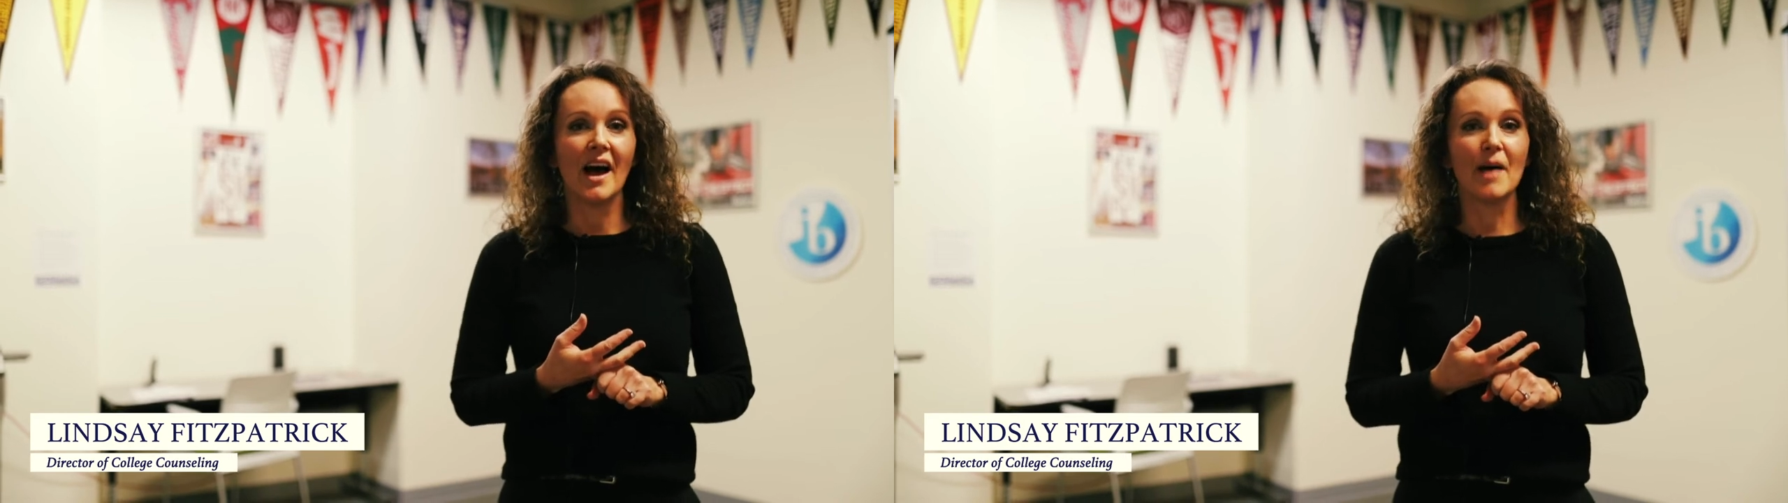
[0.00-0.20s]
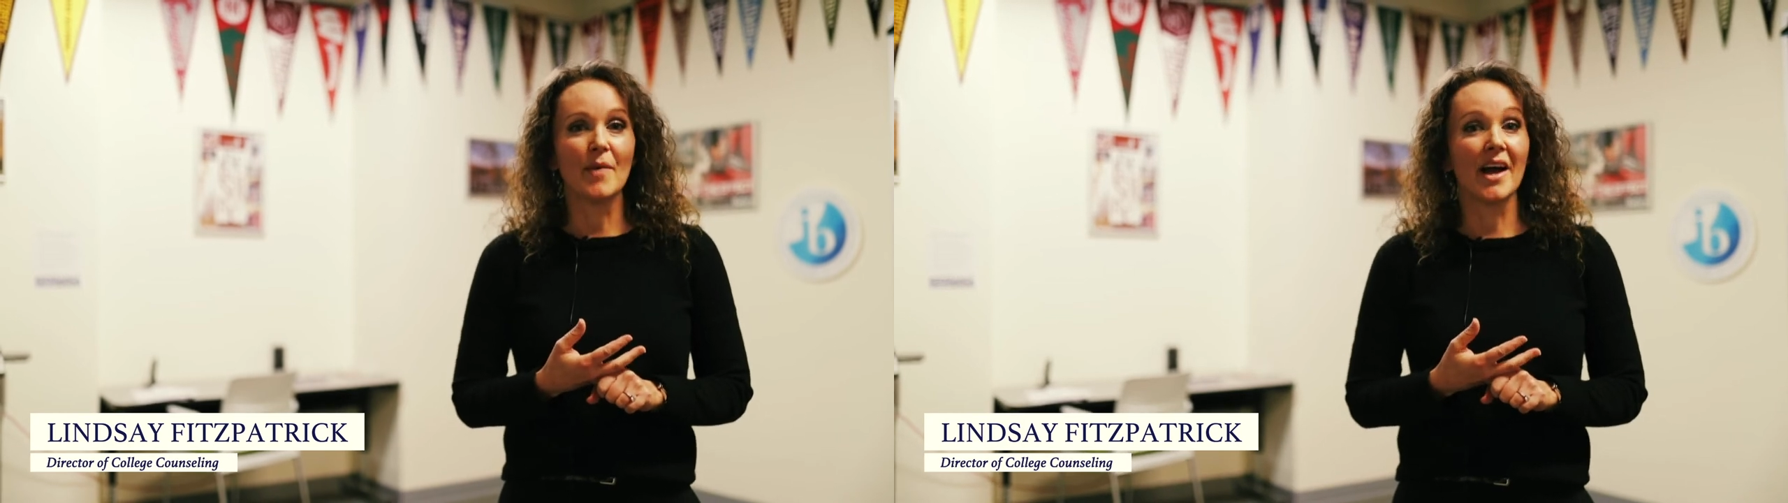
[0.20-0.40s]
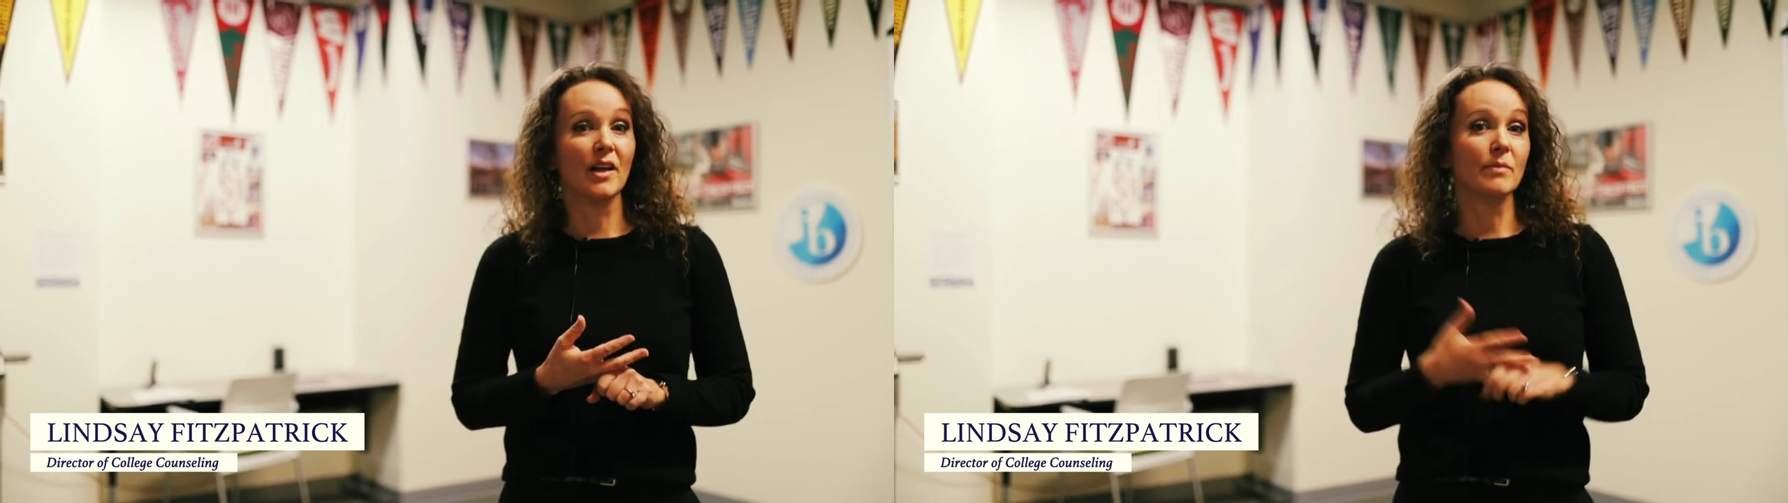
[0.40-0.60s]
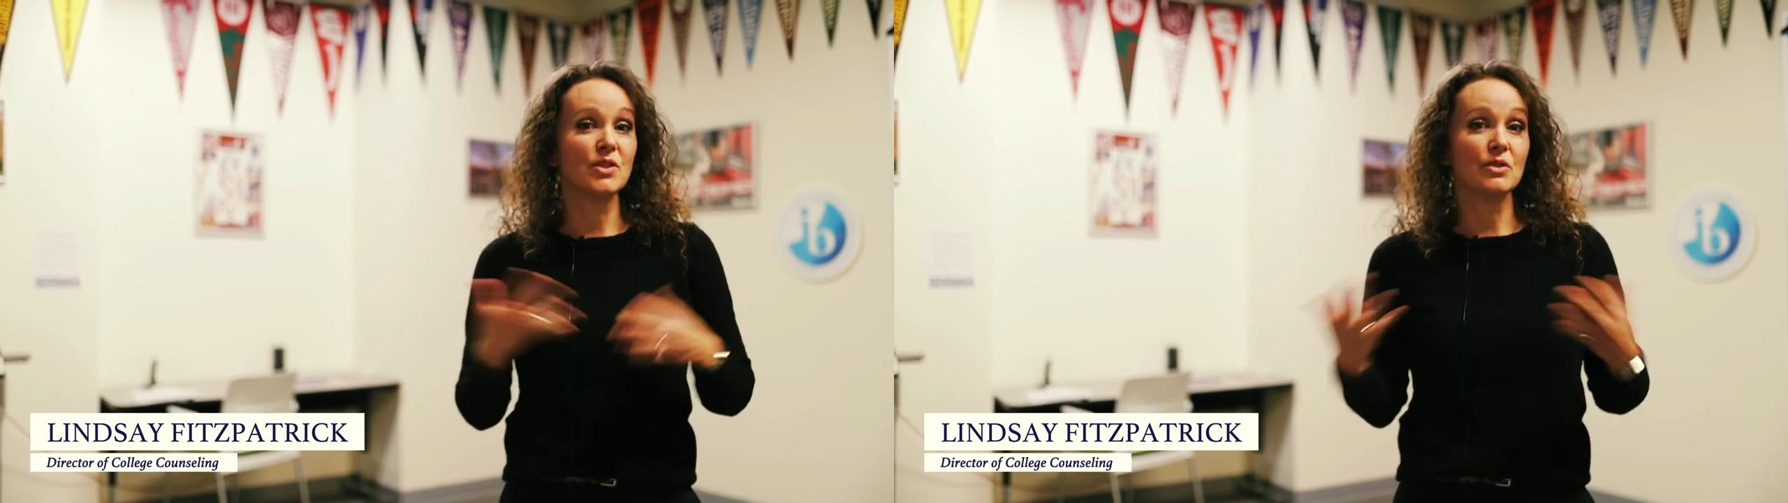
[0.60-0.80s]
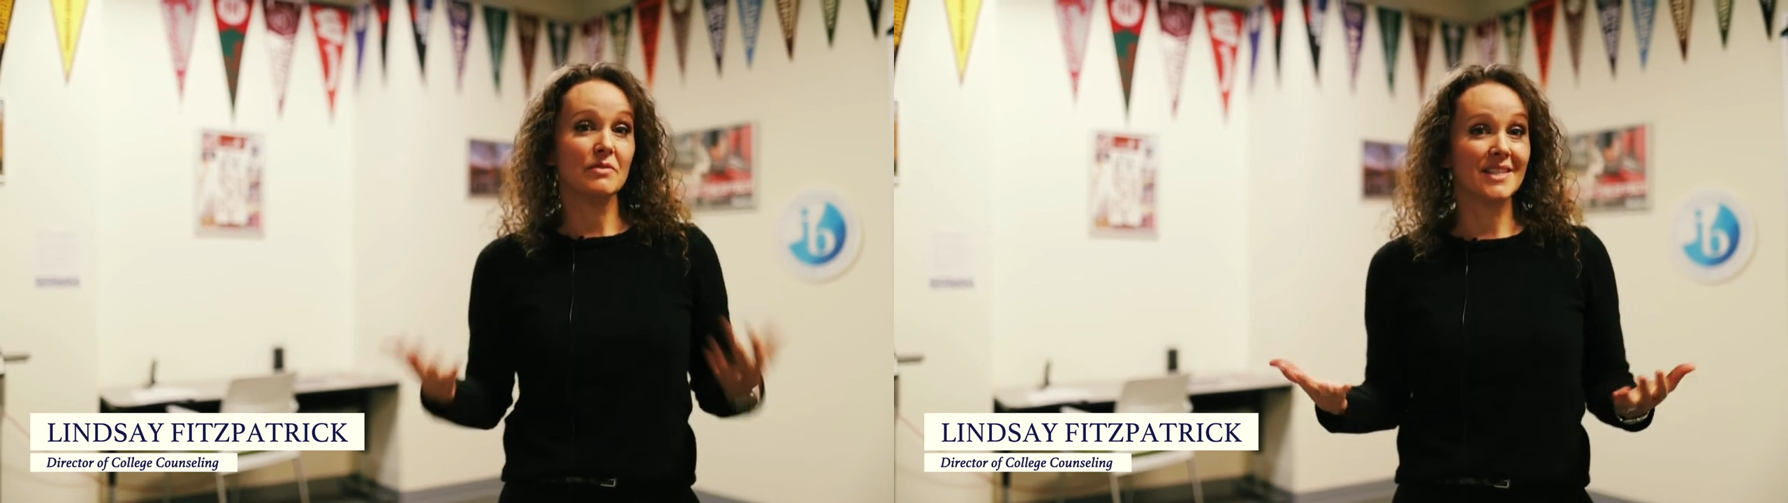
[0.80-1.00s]
Um, I help
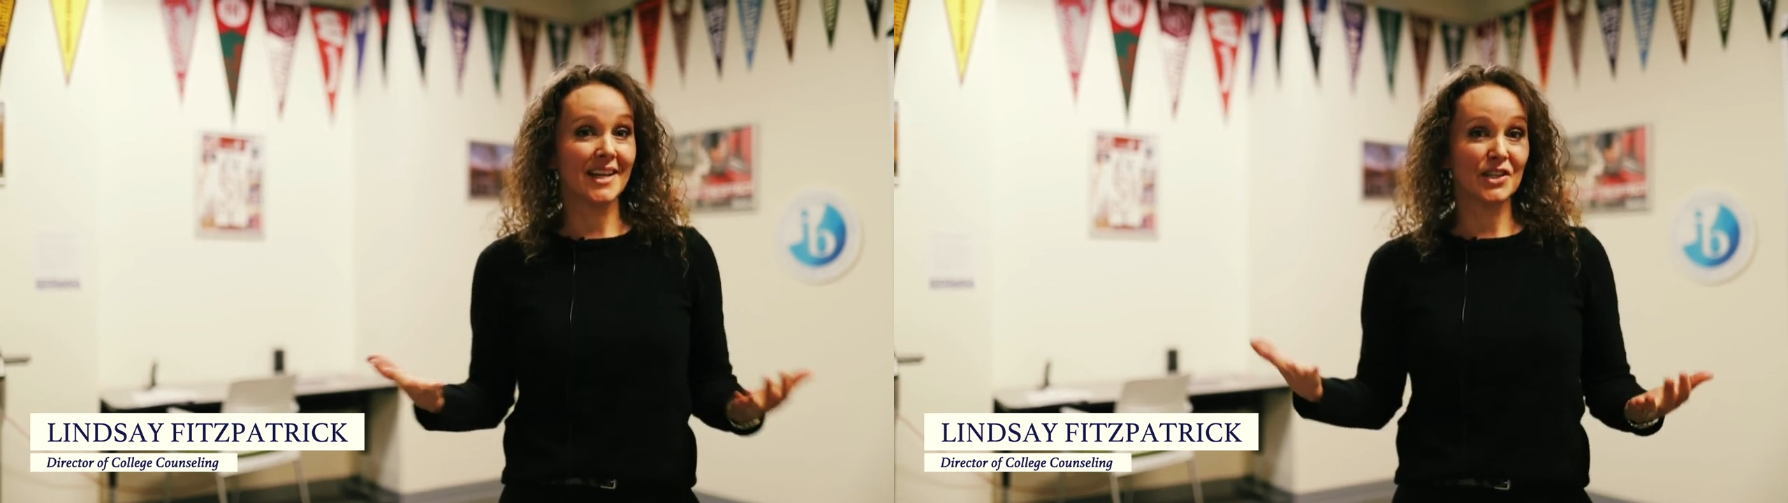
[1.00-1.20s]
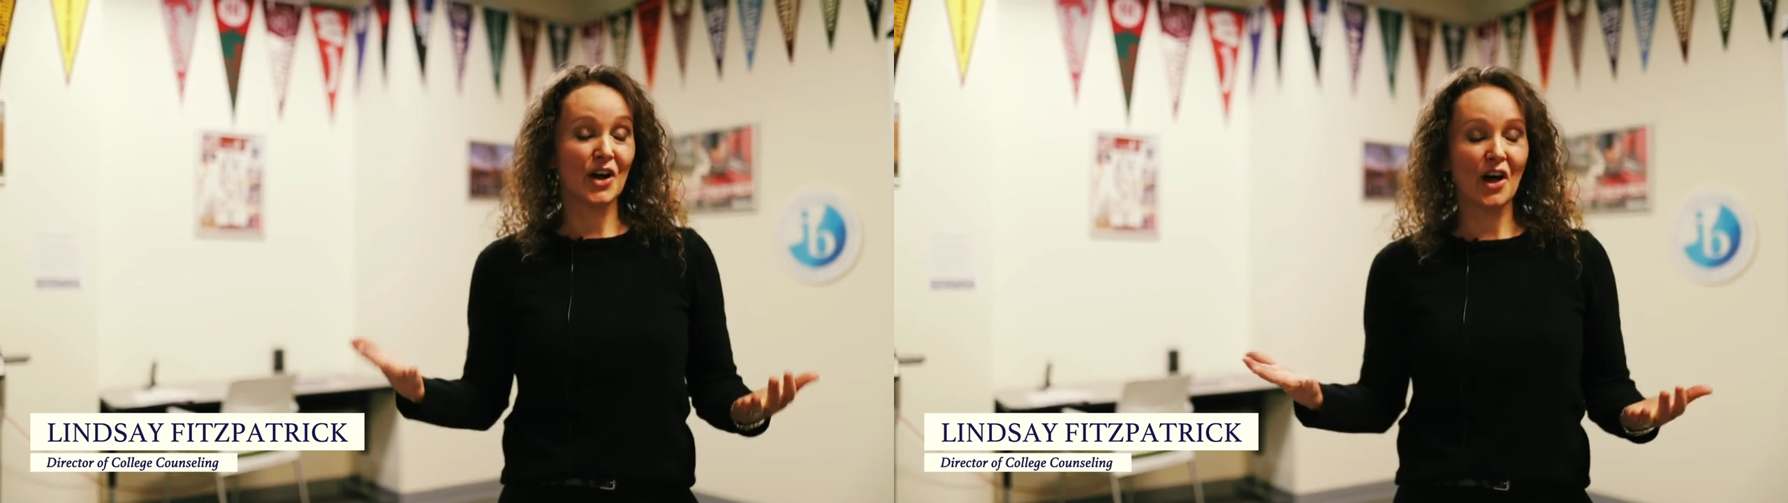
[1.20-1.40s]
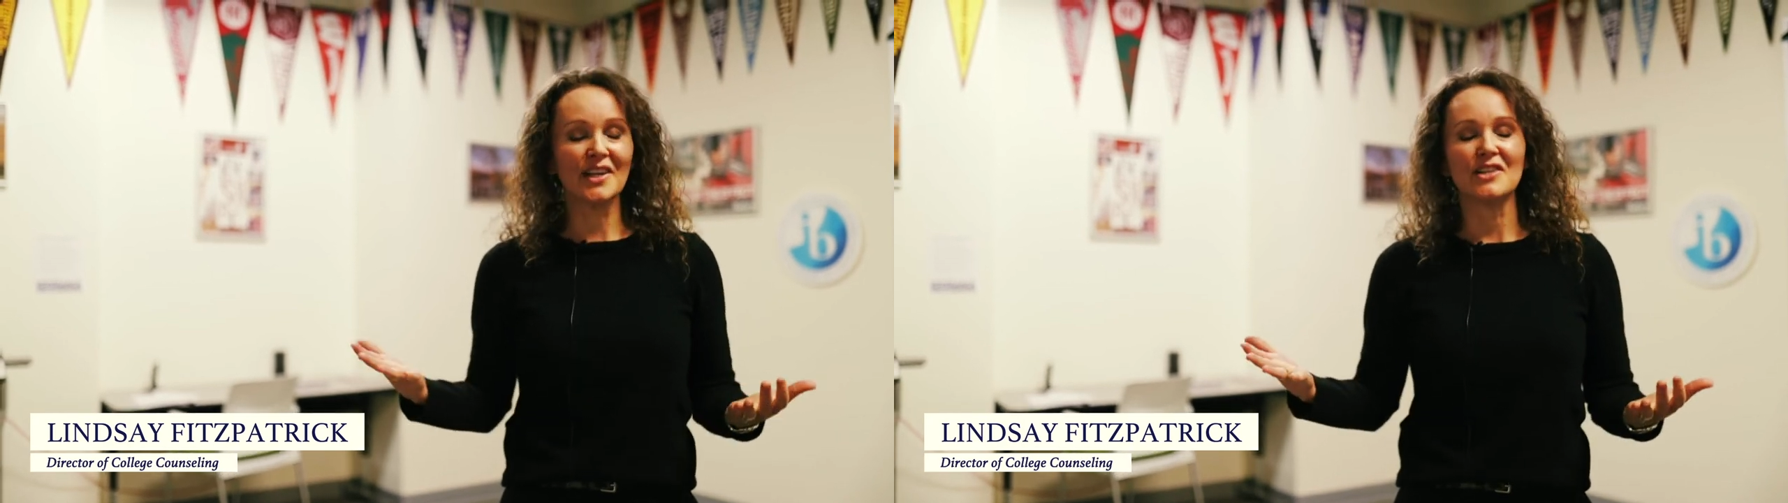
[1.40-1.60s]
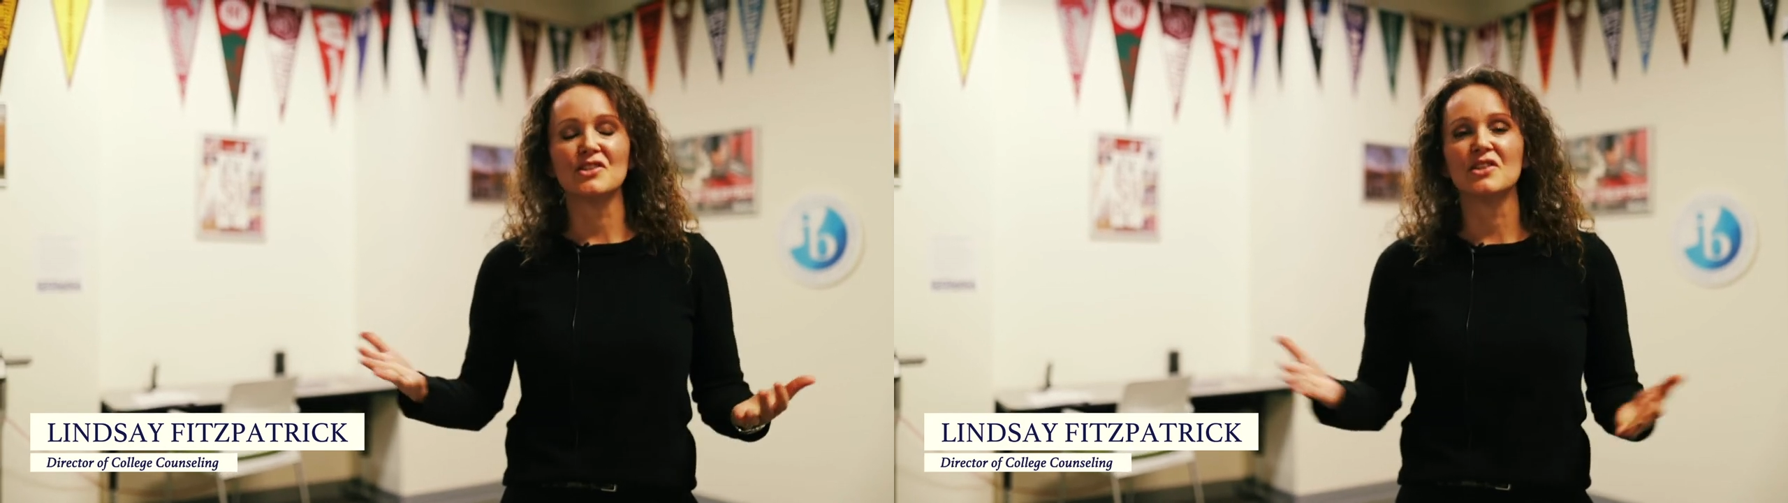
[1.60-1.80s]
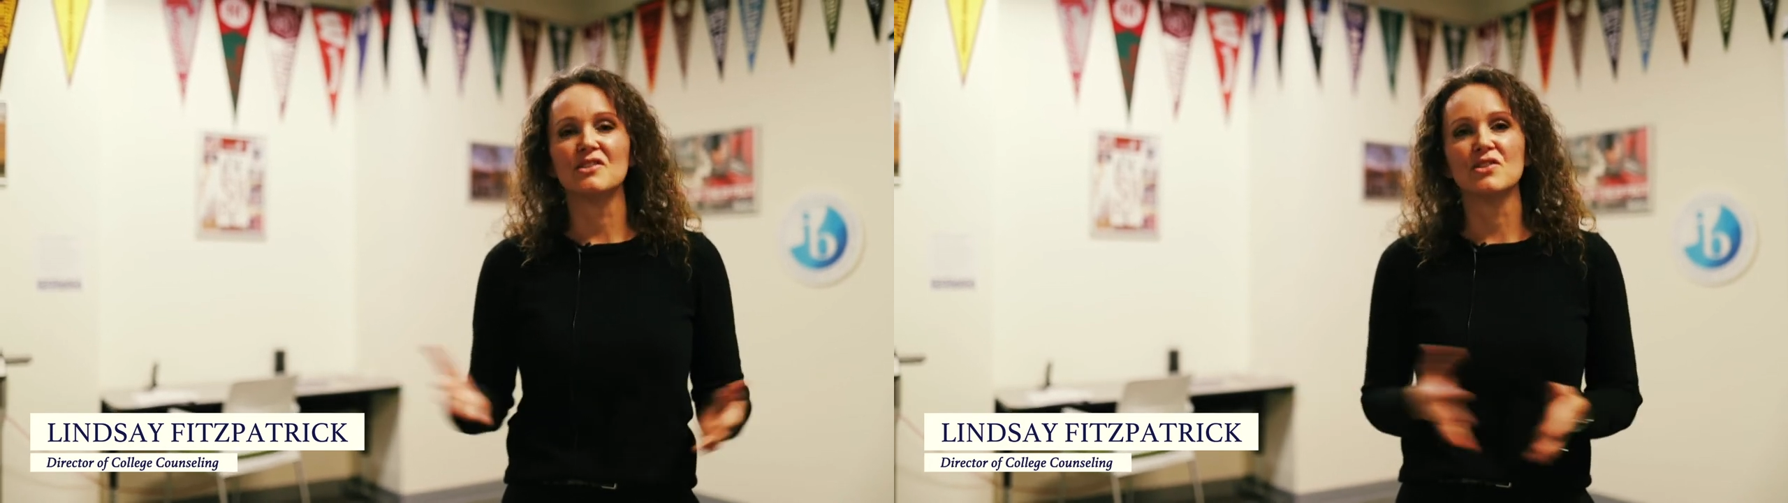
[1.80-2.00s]
students get to college.